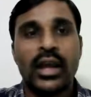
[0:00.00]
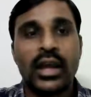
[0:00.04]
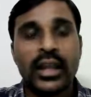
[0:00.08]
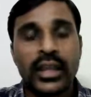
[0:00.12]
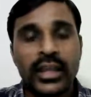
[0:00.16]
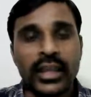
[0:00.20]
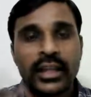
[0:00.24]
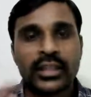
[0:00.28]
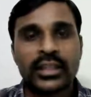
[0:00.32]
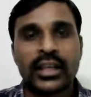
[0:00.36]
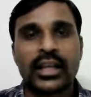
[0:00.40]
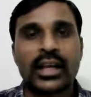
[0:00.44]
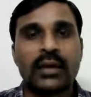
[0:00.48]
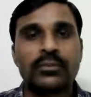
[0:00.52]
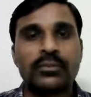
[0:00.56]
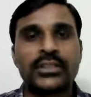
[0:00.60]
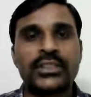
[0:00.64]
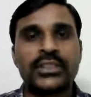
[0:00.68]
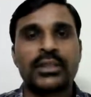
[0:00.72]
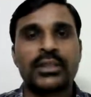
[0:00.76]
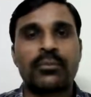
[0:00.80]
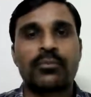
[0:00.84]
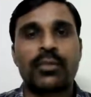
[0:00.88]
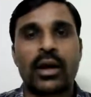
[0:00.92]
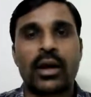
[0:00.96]
Here the comes
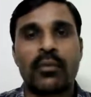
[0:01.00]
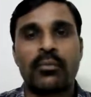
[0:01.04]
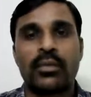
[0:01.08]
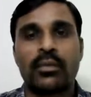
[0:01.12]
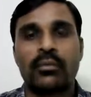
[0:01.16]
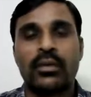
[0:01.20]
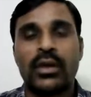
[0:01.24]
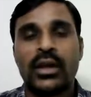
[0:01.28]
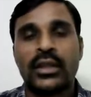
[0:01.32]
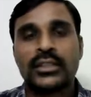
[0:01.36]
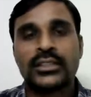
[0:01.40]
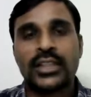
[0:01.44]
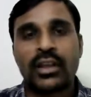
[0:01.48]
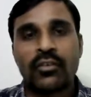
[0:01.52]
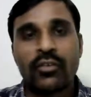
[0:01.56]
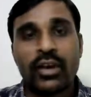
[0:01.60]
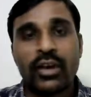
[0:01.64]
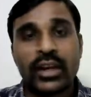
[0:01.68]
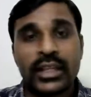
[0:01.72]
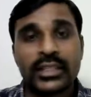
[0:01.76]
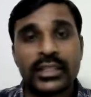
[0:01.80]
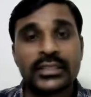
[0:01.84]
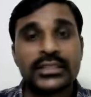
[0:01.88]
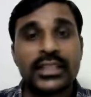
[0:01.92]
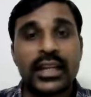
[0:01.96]
is the problem. Sir,
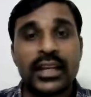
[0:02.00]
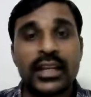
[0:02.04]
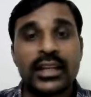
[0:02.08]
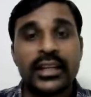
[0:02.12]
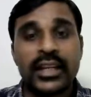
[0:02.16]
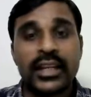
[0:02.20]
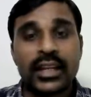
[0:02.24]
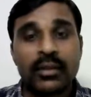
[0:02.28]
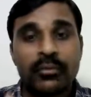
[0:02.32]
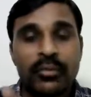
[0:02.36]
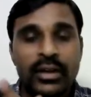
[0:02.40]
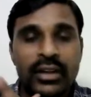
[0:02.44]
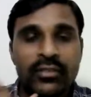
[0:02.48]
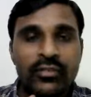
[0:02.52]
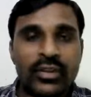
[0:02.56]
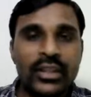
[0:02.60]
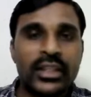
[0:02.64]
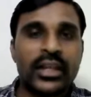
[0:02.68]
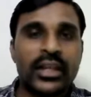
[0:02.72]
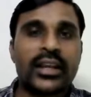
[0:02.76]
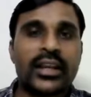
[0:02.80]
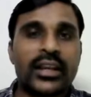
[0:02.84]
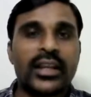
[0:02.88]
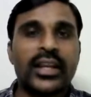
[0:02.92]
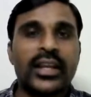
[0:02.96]
what is the link between
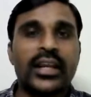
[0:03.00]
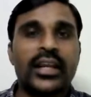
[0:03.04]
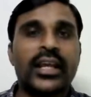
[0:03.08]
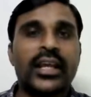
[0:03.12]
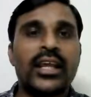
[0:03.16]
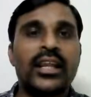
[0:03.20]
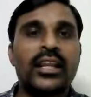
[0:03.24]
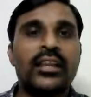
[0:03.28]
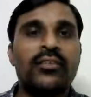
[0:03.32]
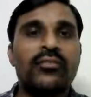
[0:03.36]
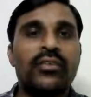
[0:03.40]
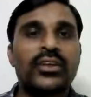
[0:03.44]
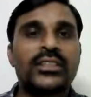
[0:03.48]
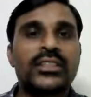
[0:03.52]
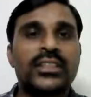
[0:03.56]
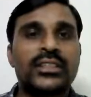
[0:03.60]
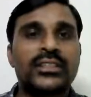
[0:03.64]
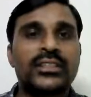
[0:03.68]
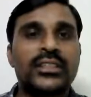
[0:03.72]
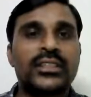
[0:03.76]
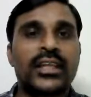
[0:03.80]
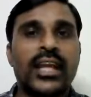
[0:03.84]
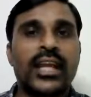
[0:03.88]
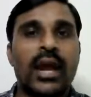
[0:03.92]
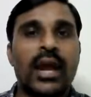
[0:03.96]
that retail investors
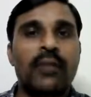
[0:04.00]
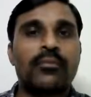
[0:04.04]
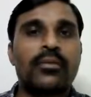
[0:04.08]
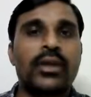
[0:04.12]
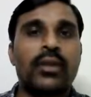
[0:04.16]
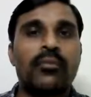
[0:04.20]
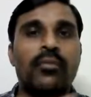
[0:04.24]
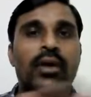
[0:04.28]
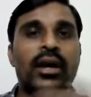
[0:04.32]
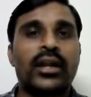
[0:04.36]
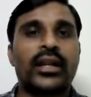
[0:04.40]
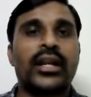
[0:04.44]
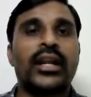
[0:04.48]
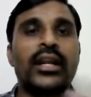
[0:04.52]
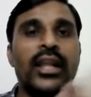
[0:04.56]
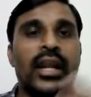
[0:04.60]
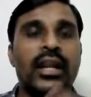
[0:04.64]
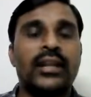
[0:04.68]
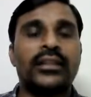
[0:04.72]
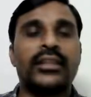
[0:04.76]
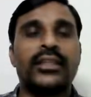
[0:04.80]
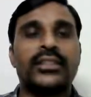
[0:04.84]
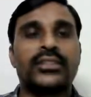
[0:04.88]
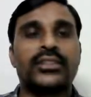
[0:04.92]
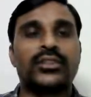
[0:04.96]
in the capital market
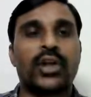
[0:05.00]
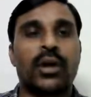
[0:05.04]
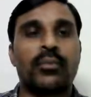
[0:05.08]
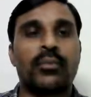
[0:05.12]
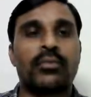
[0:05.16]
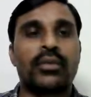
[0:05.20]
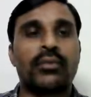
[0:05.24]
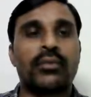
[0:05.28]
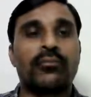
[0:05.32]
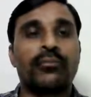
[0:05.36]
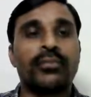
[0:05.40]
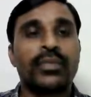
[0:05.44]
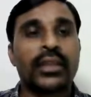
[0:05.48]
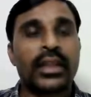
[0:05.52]
and this chapter?